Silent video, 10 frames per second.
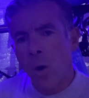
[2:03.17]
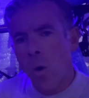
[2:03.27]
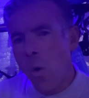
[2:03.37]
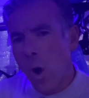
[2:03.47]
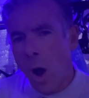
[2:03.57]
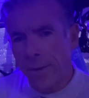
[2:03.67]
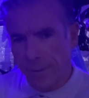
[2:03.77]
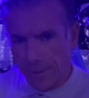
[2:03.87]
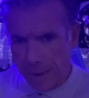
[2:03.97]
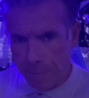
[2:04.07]
all kinds
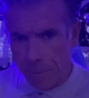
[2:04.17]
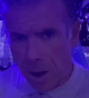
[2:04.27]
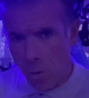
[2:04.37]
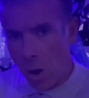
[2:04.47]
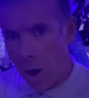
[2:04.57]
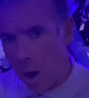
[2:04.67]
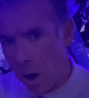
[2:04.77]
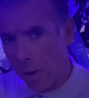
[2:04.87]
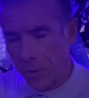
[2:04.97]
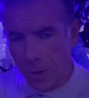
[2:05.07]
of tempo,
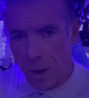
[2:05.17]
hard,